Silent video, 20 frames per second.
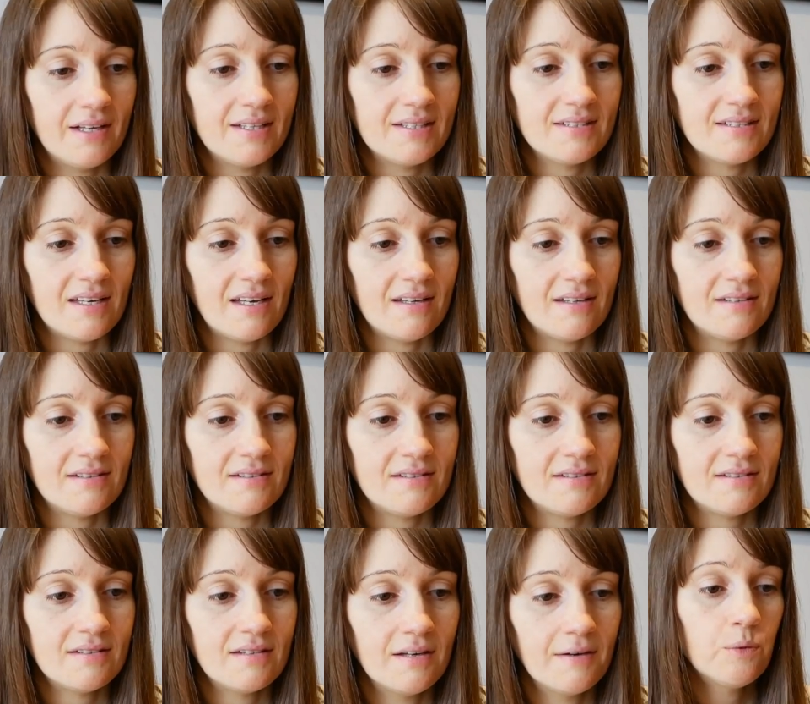It
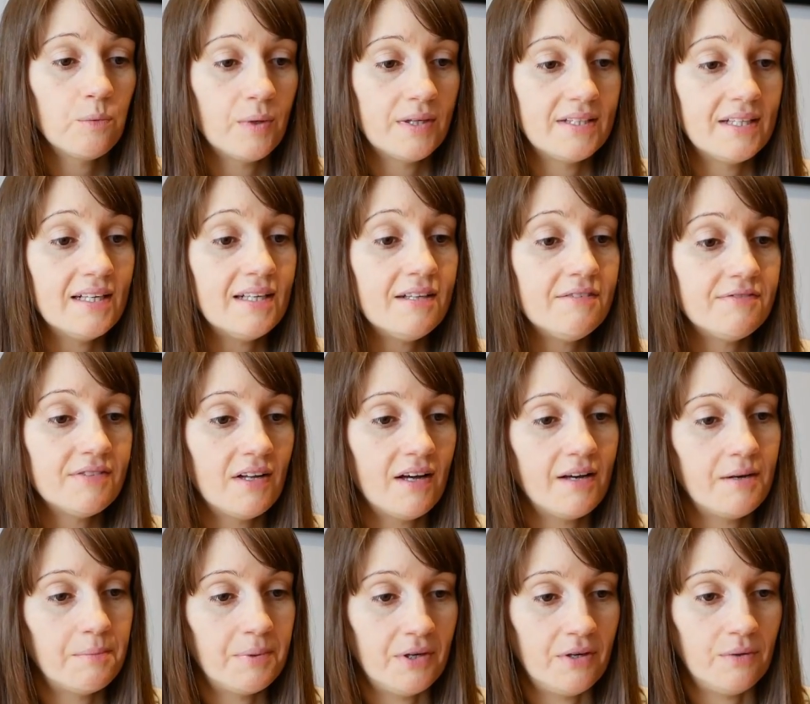says, when Lilith
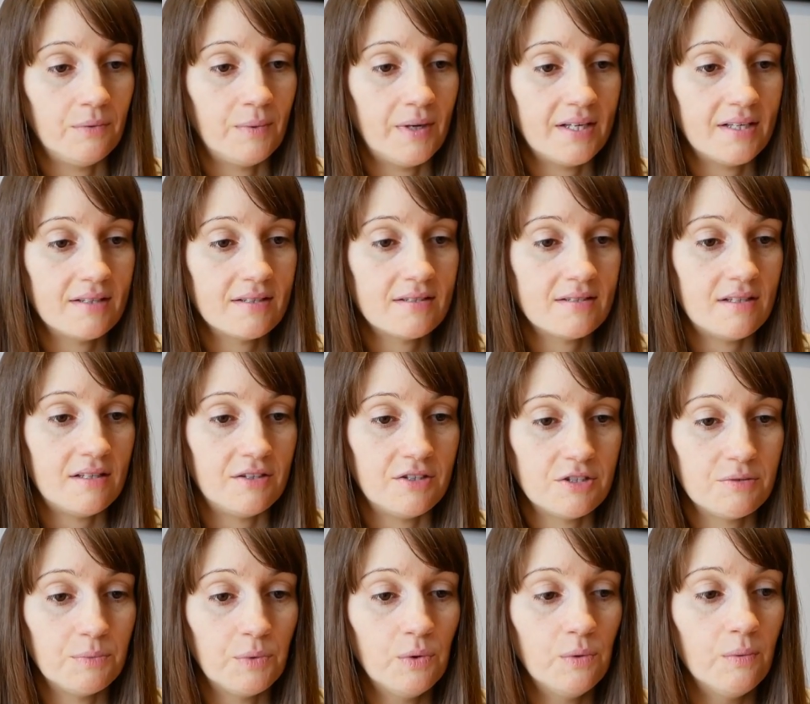Liopo wakes in a
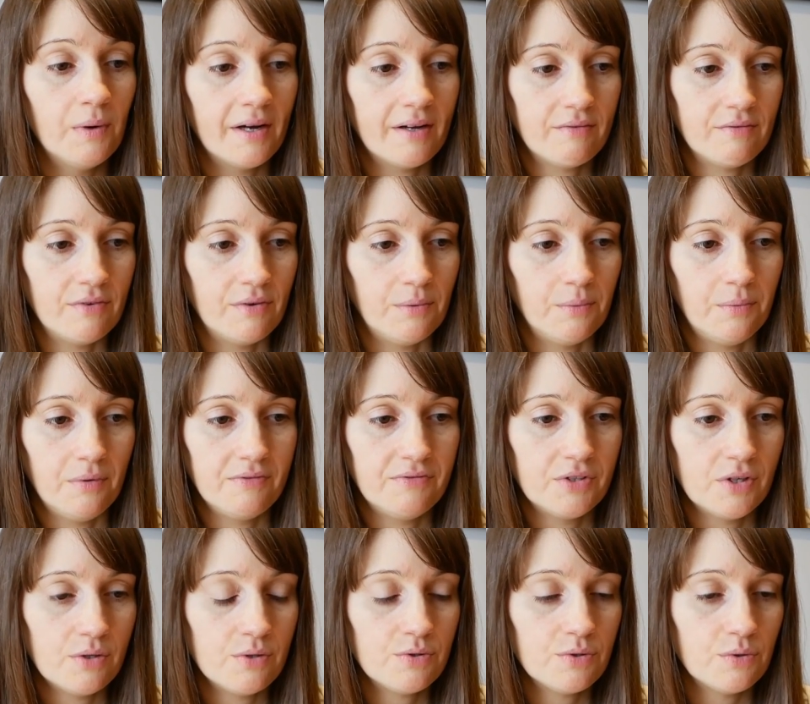small white room with
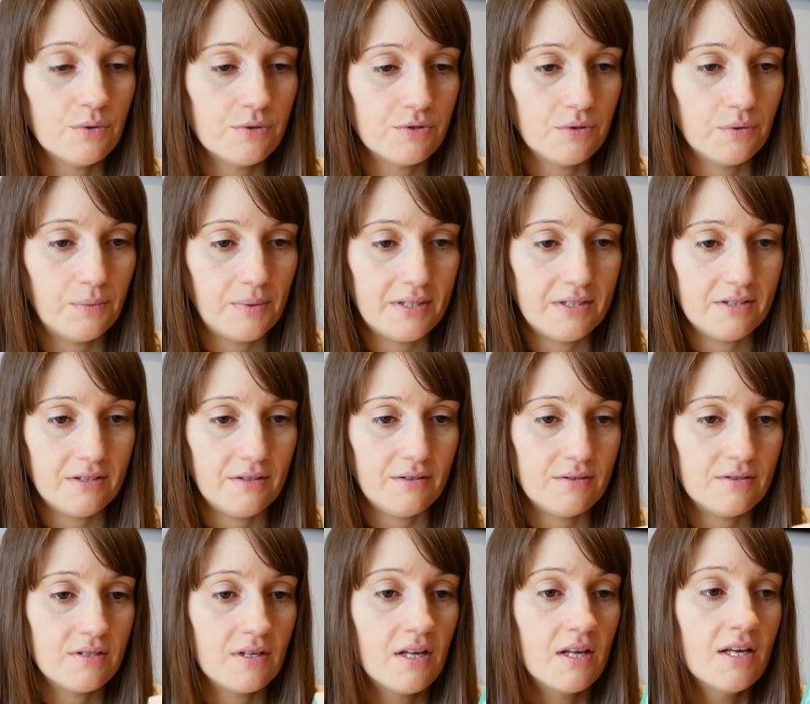no doors or
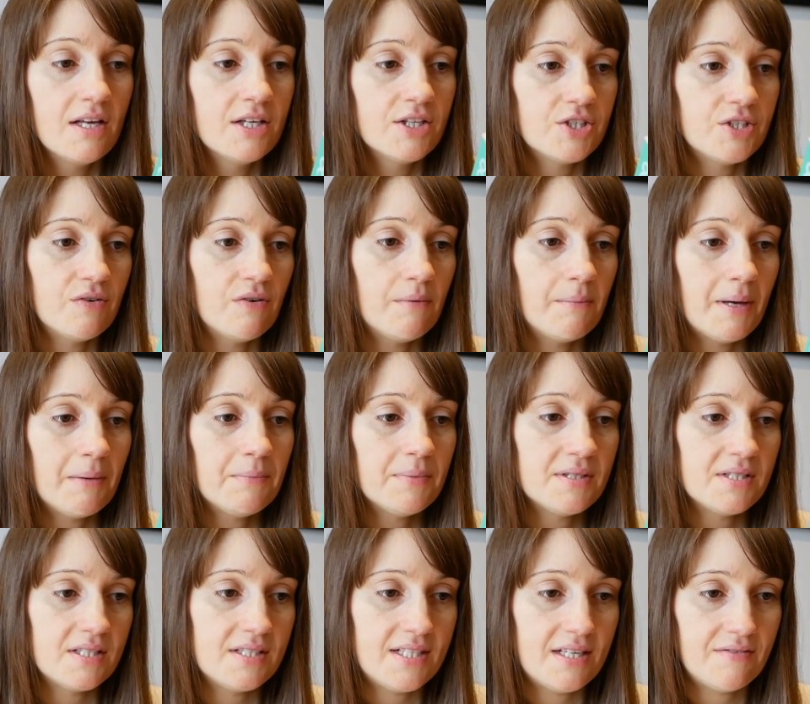windows, she
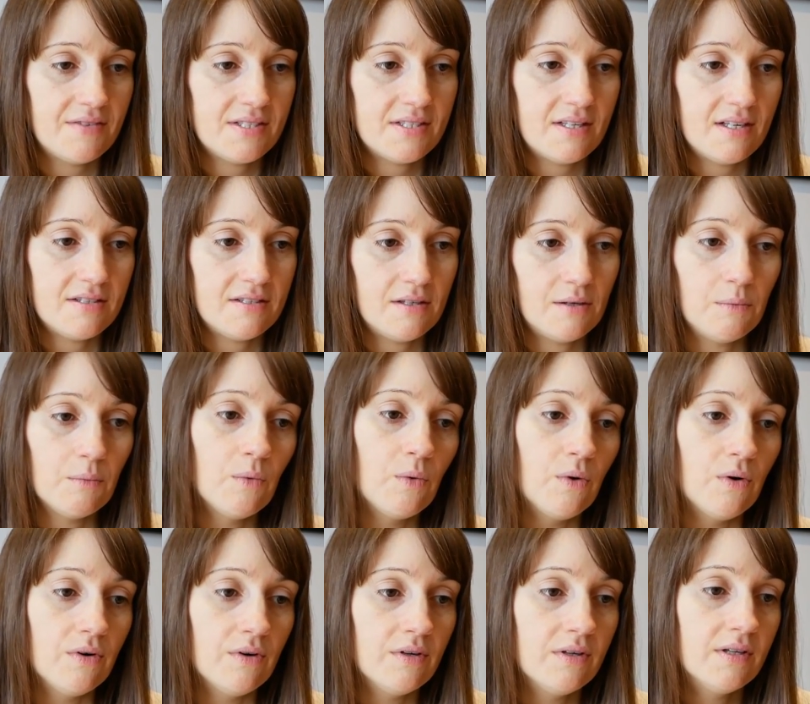remembers a devastating
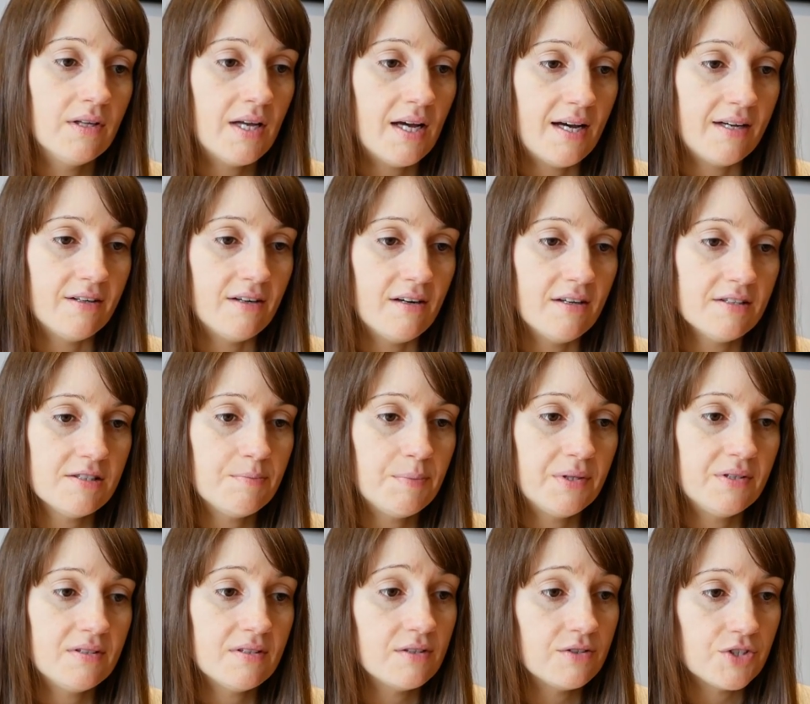war and a
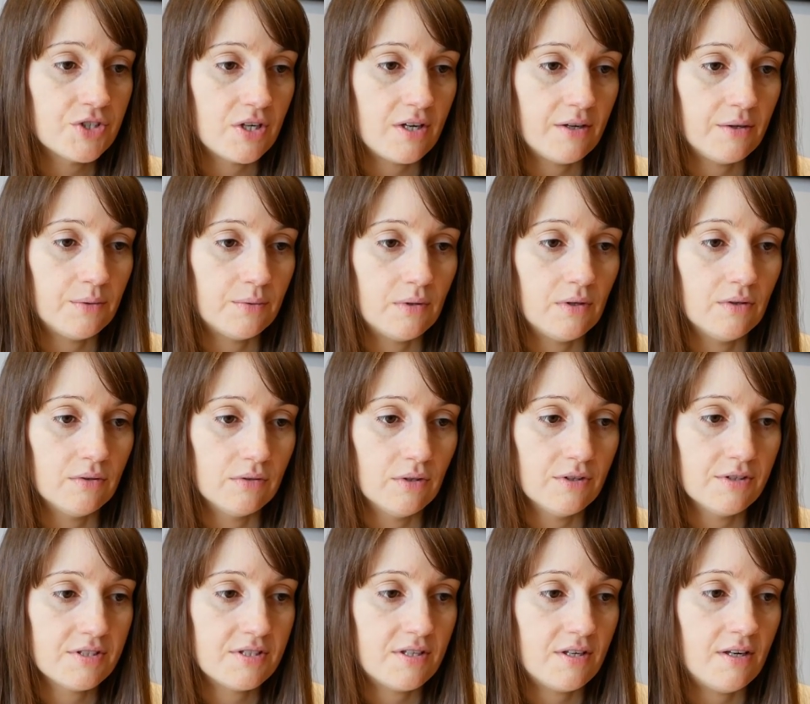husband and child long
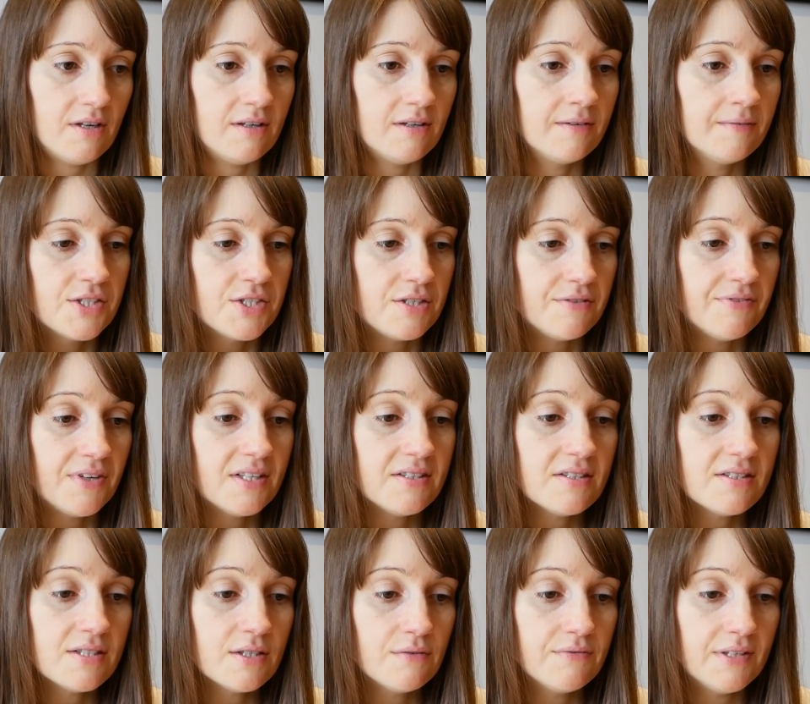lost to her. She finds
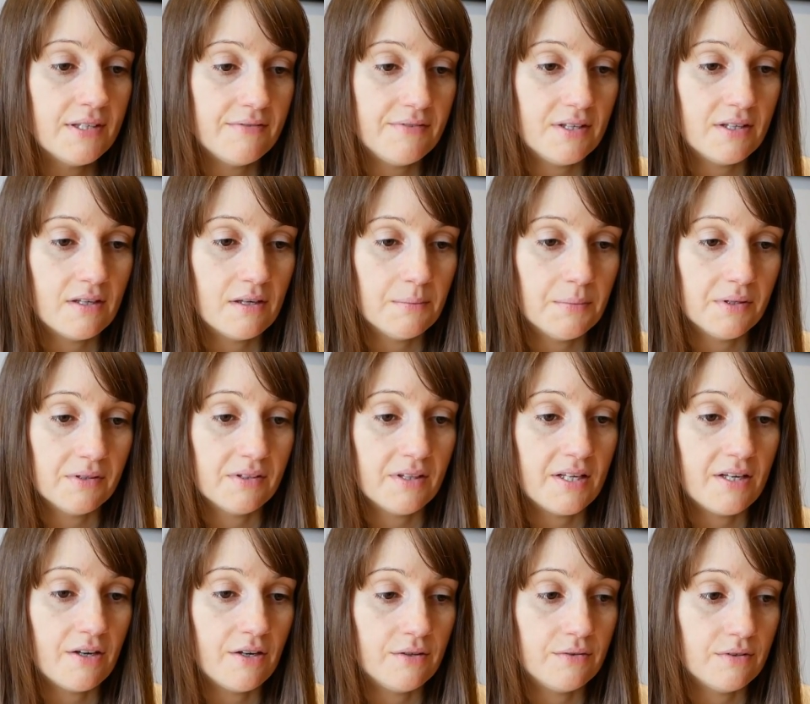herself living among
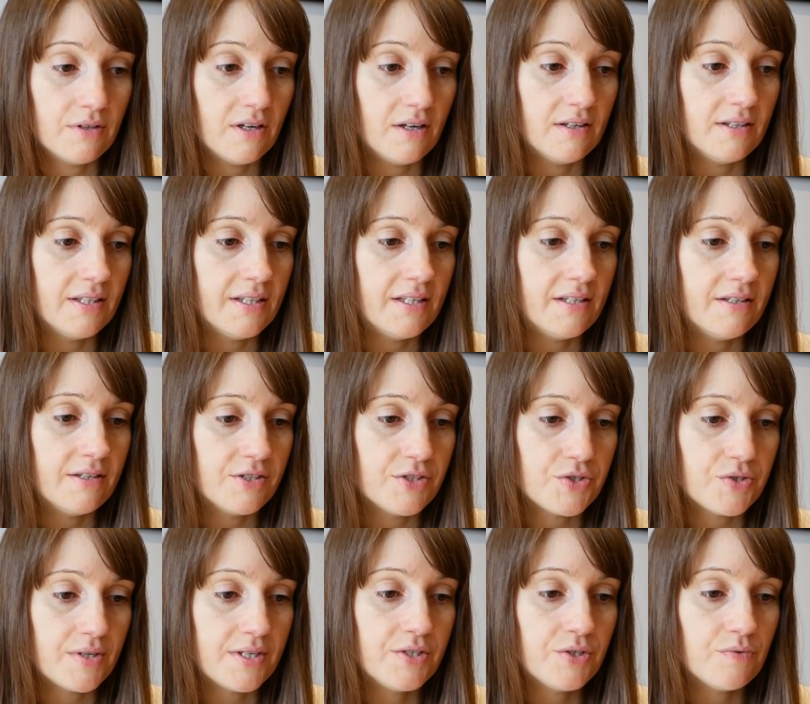the Oankali, a
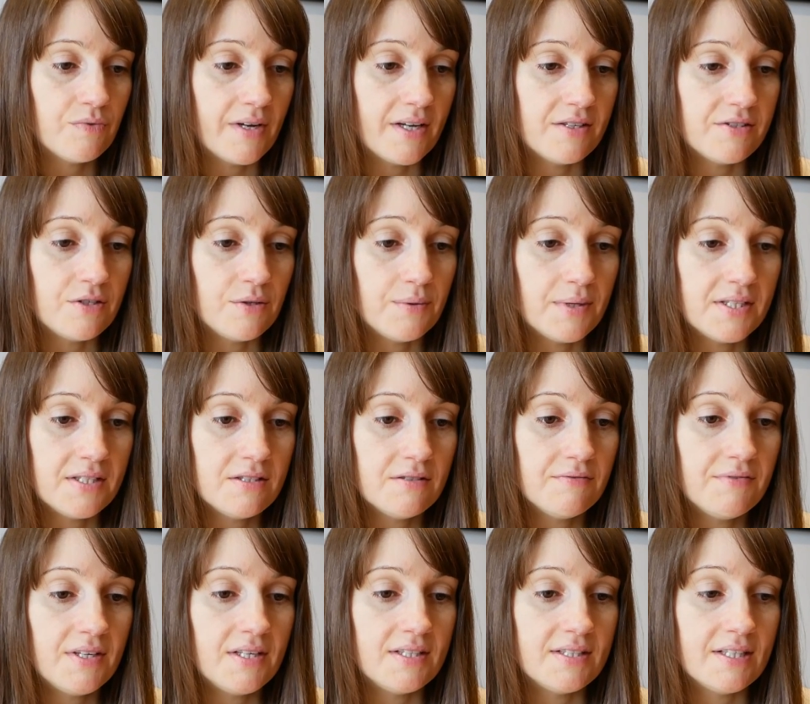strange race who
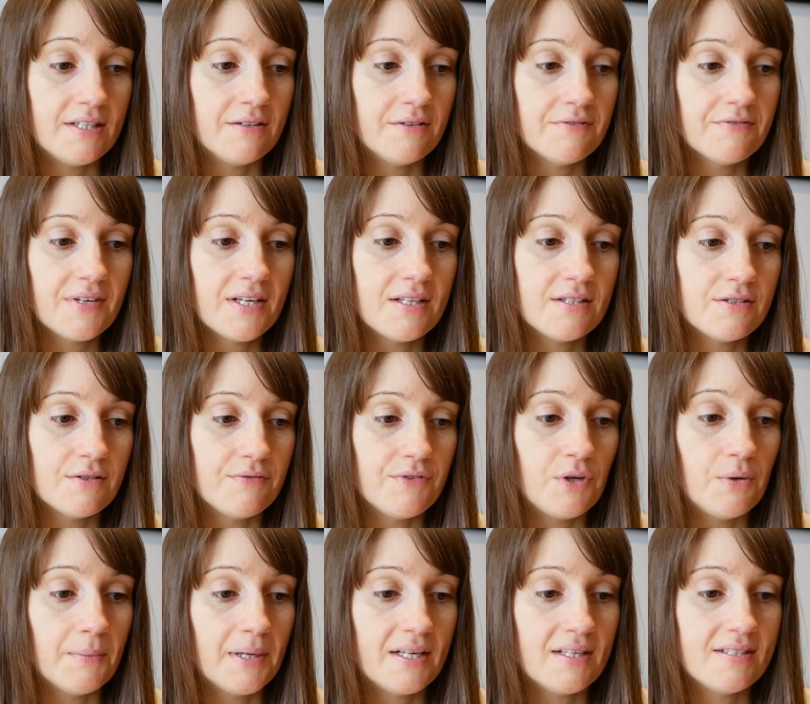intervened in the fate of
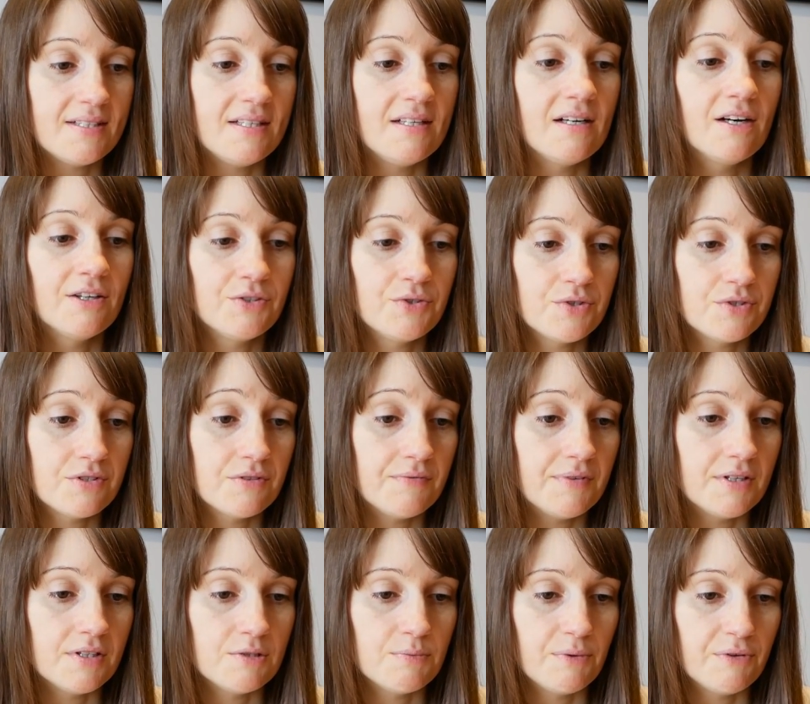humanity hundreds of
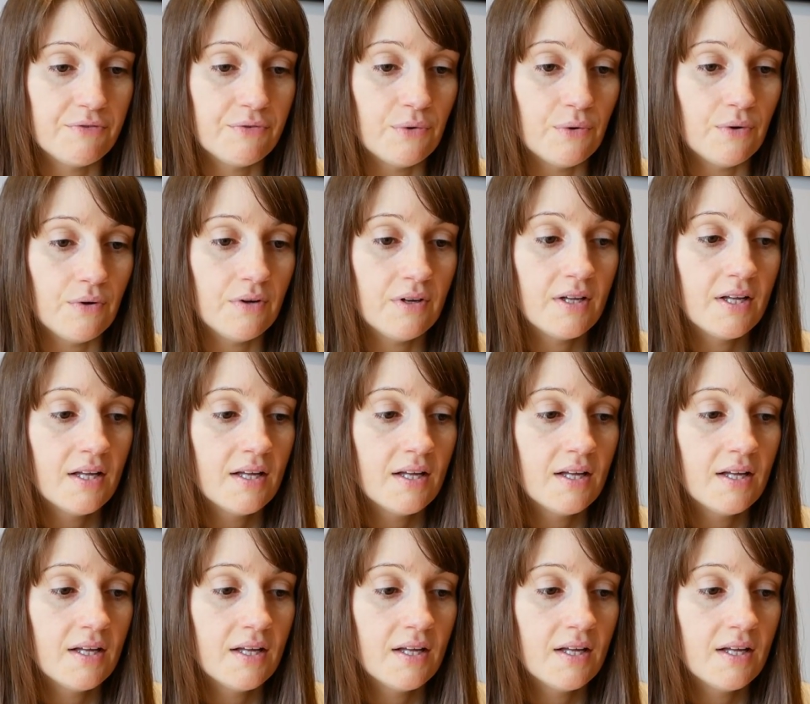years before.